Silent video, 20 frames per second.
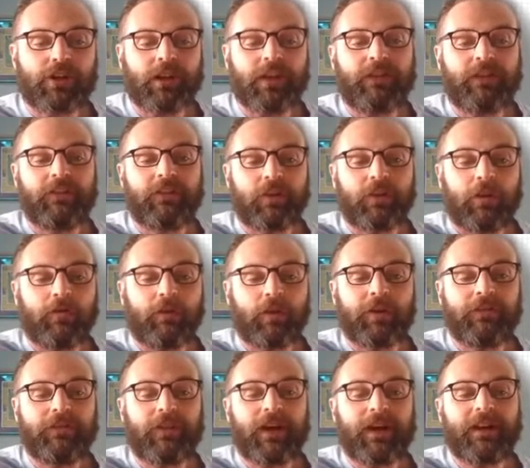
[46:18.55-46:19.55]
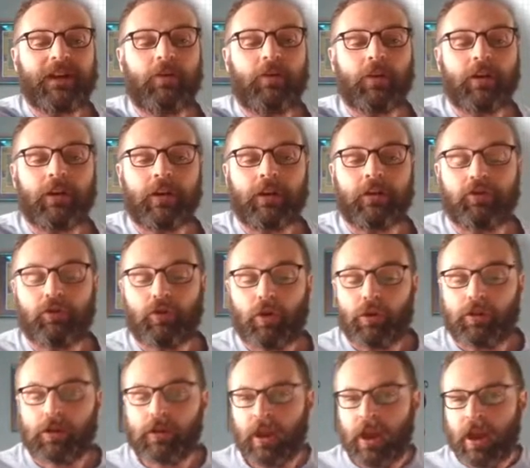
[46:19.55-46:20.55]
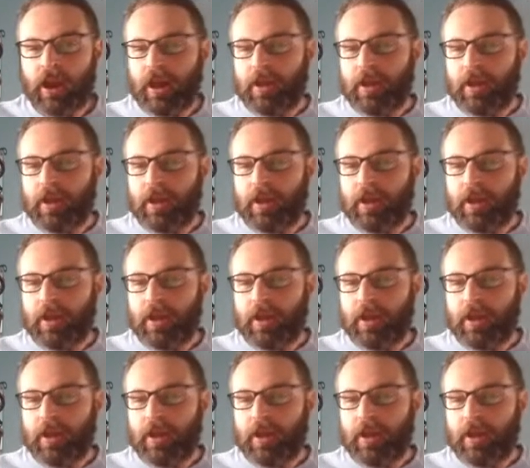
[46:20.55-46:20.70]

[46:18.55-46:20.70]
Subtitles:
like the software-defined networking controller,